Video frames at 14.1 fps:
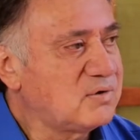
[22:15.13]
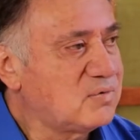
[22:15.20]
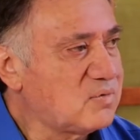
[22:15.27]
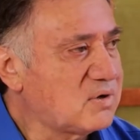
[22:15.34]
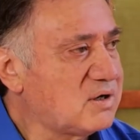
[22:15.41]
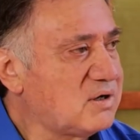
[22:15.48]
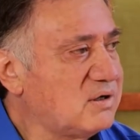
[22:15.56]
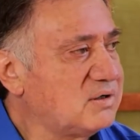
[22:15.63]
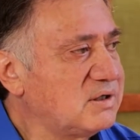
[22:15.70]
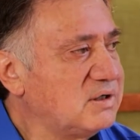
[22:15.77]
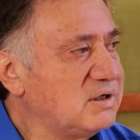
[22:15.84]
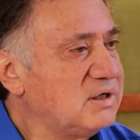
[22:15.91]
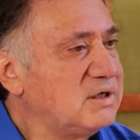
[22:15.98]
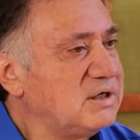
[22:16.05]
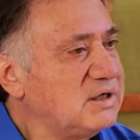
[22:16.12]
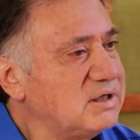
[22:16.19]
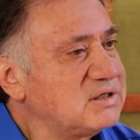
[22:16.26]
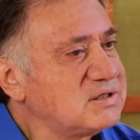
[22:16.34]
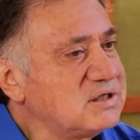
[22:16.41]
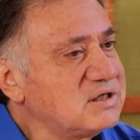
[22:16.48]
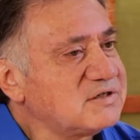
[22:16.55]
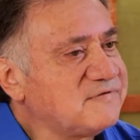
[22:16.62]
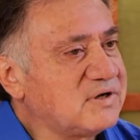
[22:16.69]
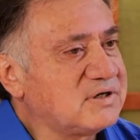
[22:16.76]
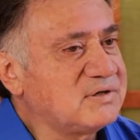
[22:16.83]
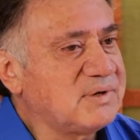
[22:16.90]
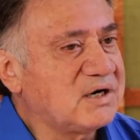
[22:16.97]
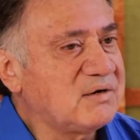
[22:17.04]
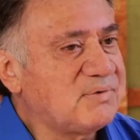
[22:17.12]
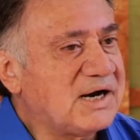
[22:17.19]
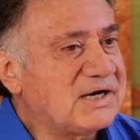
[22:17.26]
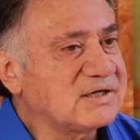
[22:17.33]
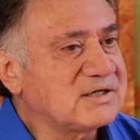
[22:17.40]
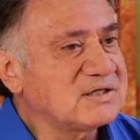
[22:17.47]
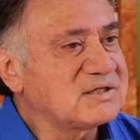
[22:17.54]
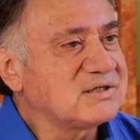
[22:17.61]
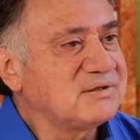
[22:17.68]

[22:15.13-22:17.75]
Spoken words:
world is this fundamental practice.